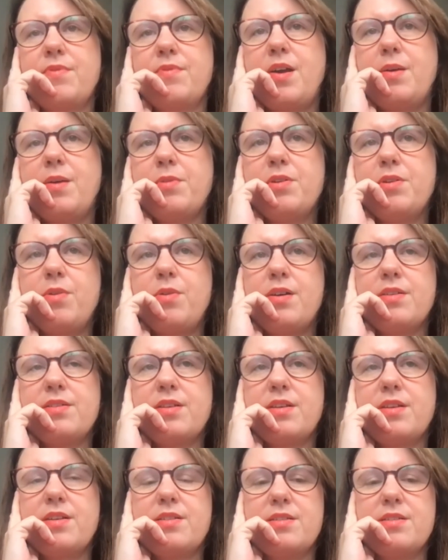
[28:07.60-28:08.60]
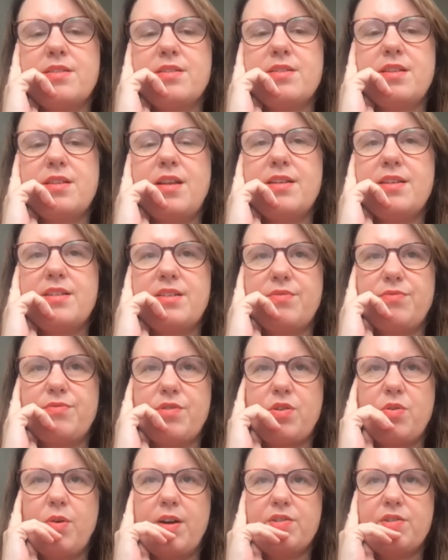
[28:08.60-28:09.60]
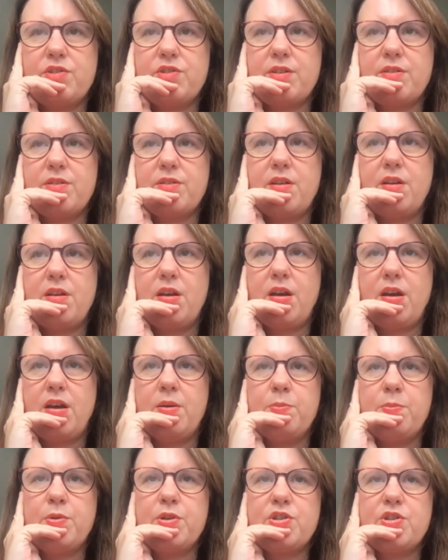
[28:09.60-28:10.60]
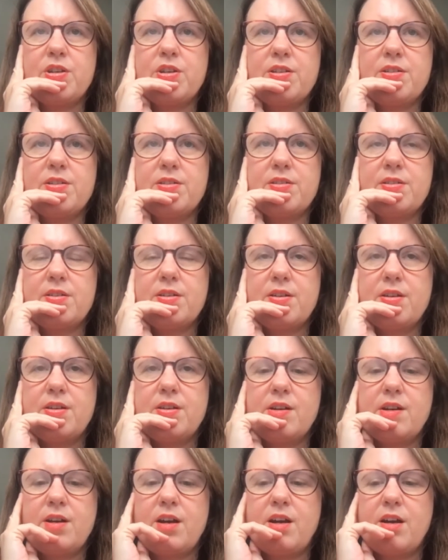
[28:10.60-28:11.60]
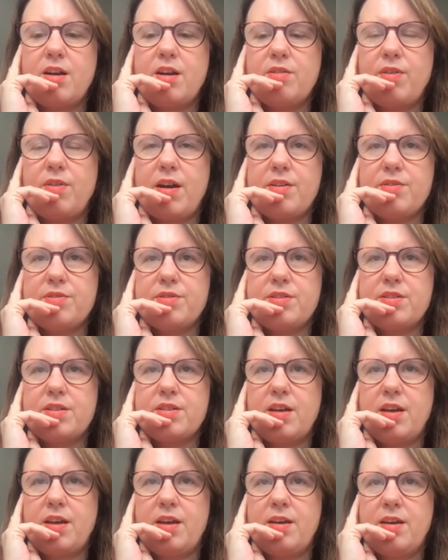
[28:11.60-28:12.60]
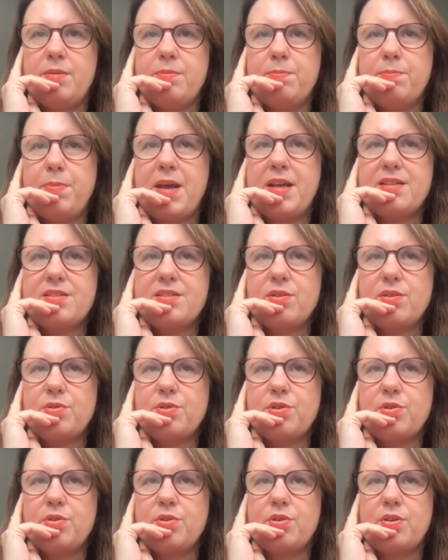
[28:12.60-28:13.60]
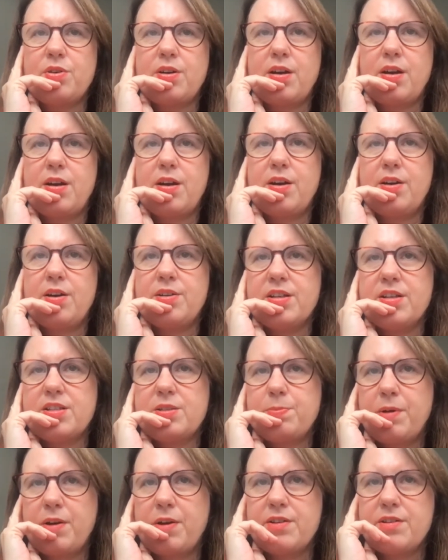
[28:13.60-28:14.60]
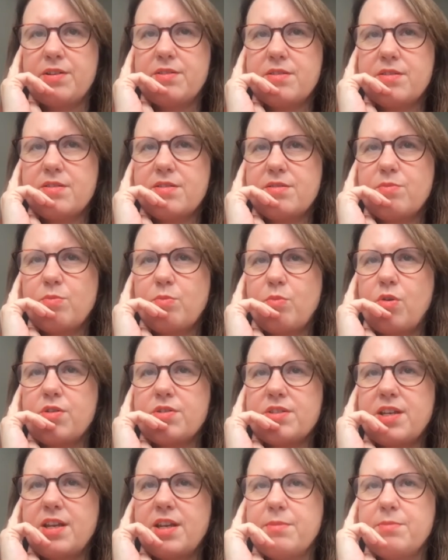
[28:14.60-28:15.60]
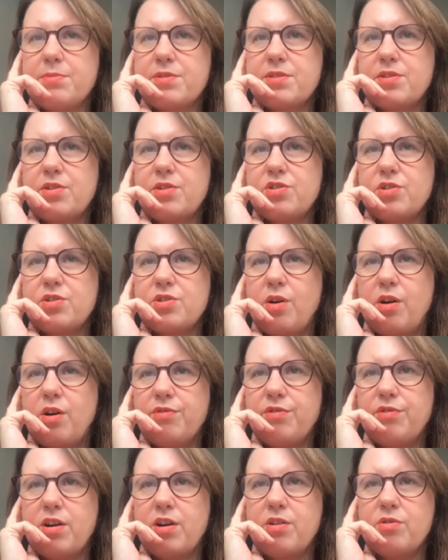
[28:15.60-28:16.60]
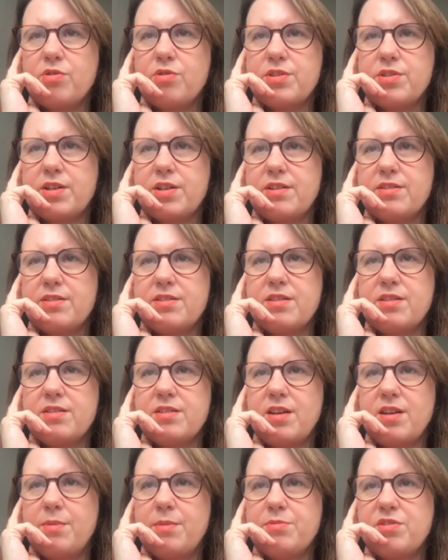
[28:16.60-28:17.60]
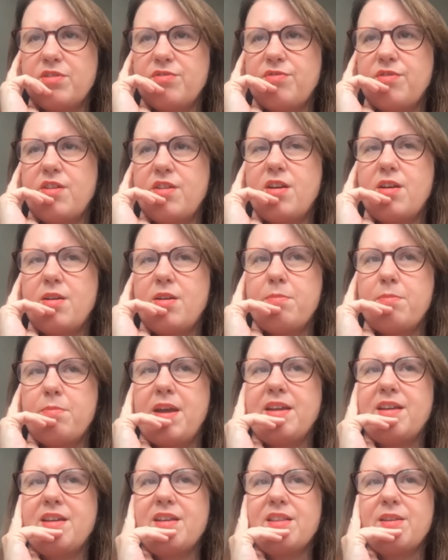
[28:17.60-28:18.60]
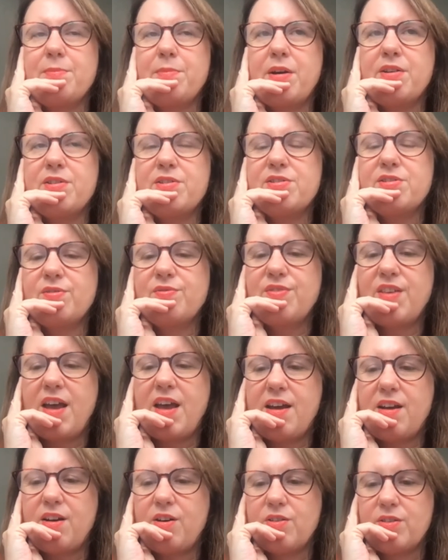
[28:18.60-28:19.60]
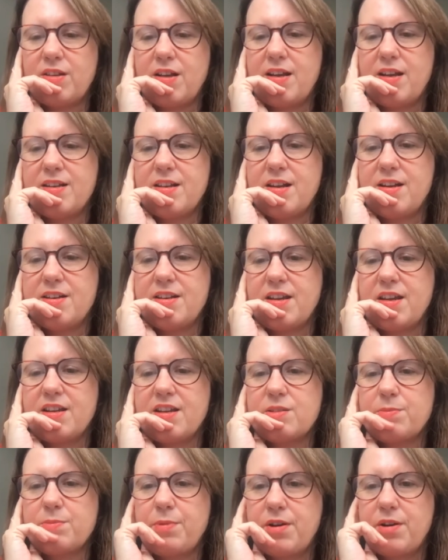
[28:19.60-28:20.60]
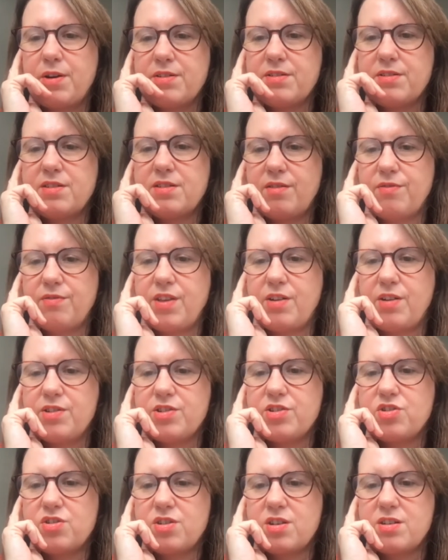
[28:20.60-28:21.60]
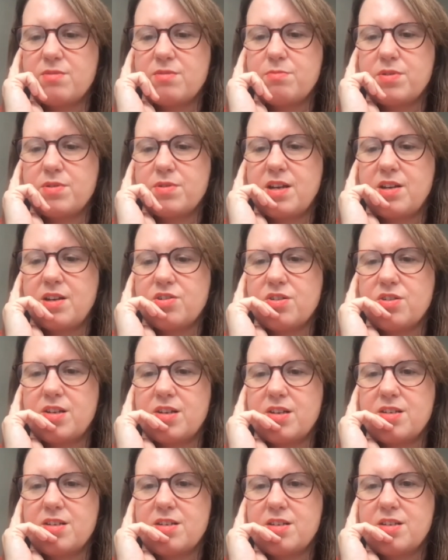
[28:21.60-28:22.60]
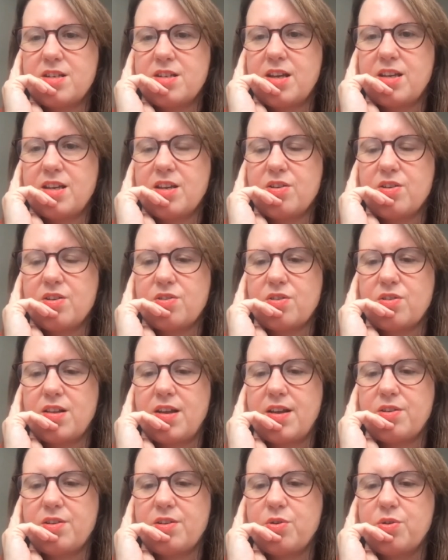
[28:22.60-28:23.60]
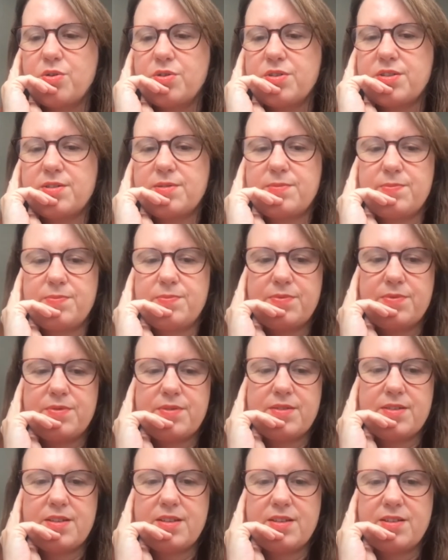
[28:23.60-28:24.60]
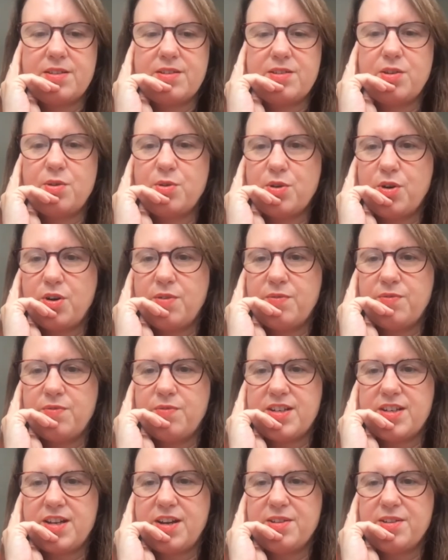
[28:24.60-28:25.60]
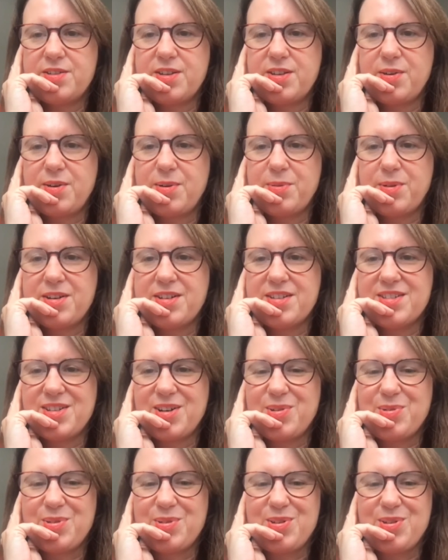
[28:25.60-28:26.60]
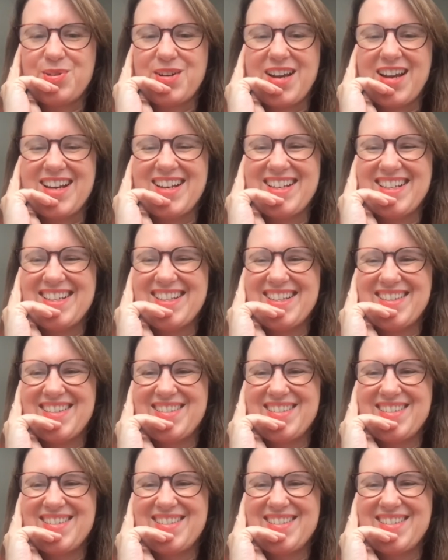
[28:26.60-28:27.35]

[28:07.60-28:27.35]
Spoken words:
going to ask a slightly different question, which is around, based on your own experience, what tips could you offer our audience in terms of making the most of their online learning experience if they're interested in potentially taking an online course? Sue, you're on video, so I'm going to start with you again.